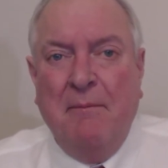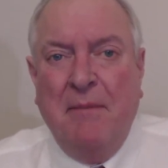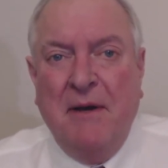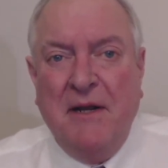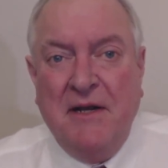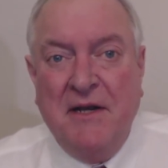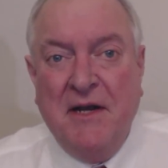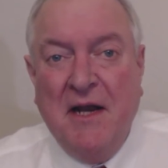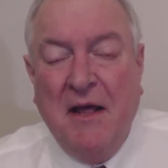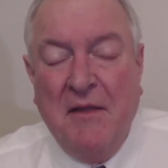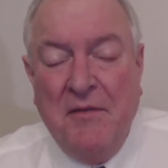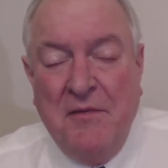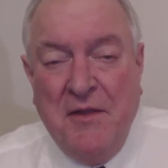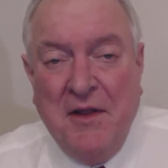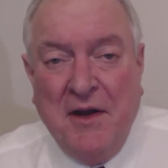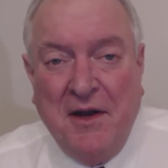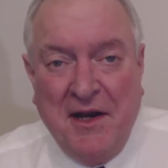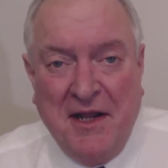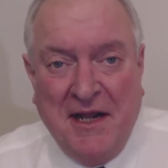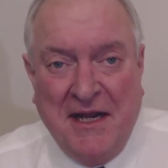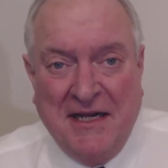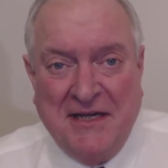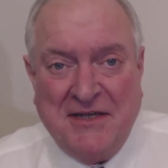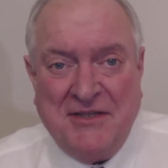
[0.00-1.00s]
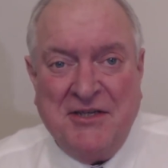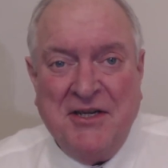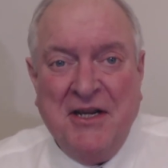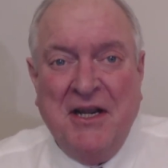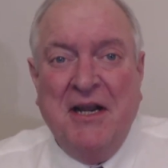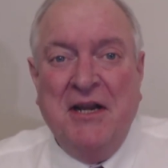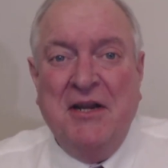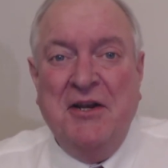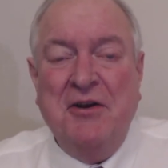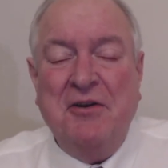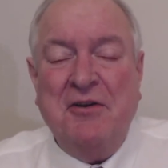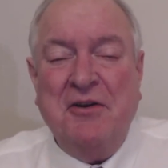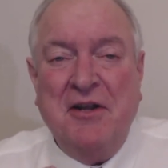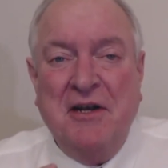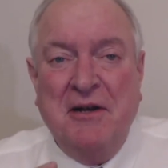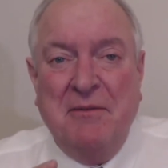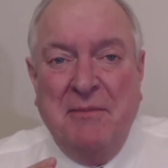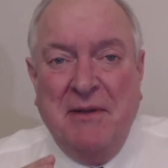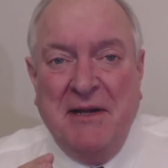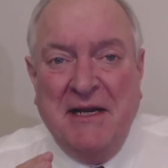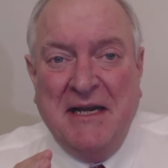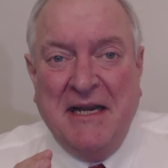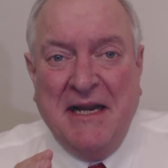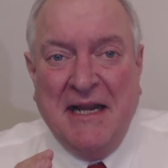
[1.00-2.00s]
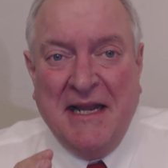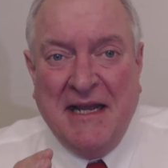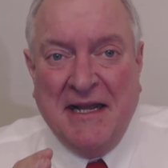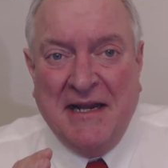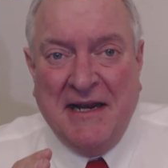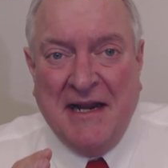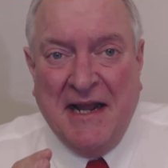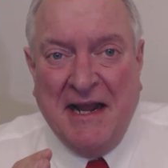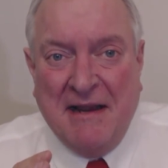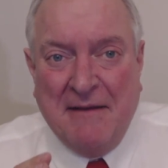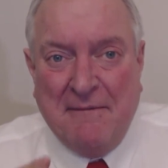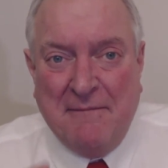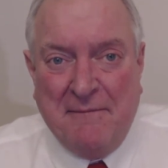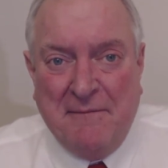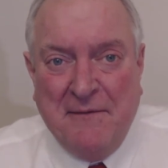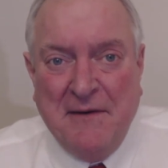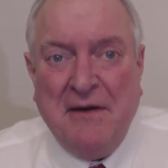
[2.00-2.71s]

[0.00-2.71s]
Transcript: but nonetheless, you're going to be in a